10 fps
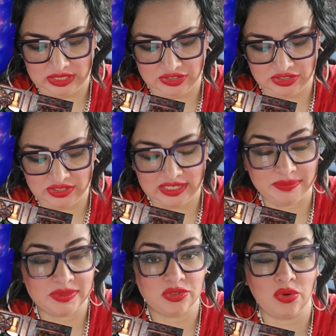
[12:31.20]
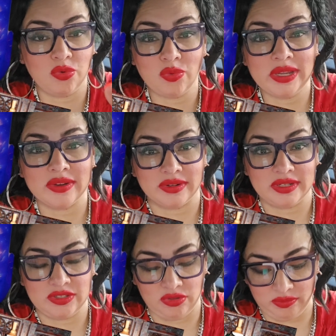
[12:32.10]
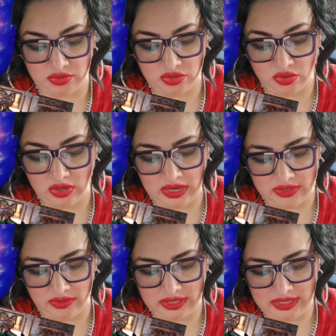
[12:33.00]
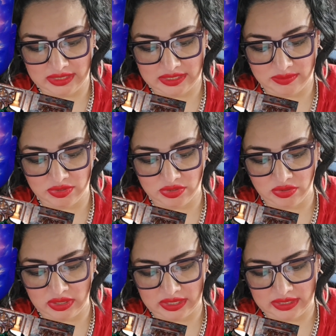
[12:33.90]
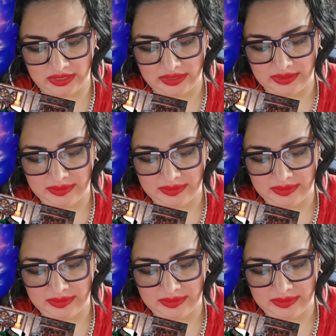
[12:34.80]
It just seems so weird. It's so odd, okay? It seems so odd.